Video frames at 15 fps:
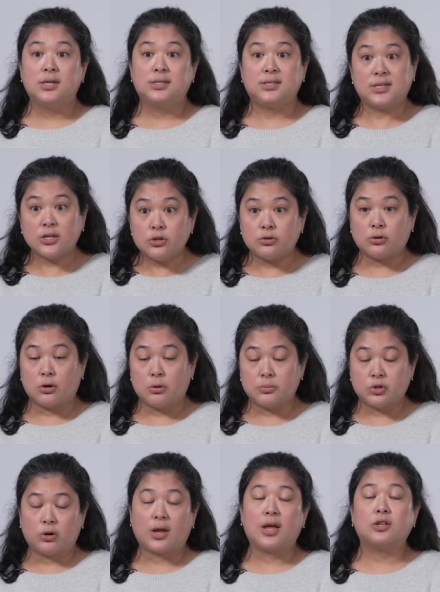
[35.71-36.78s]

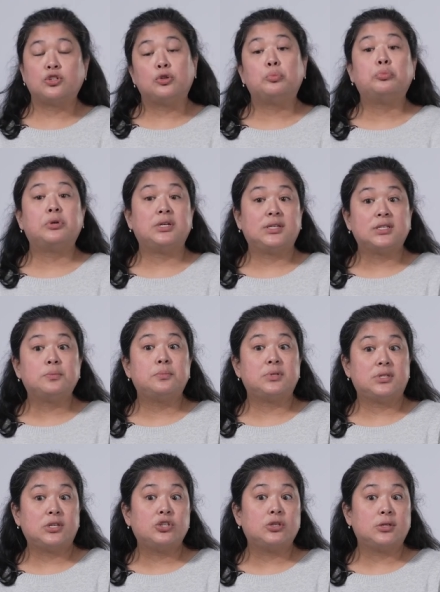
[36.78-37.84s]
syndromes or cancer
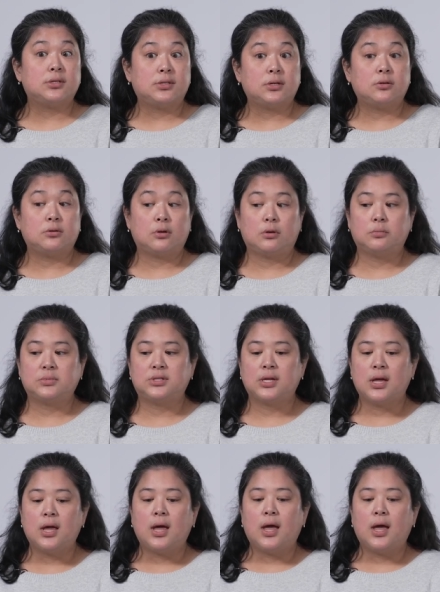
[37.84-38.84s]
predisposition syndromes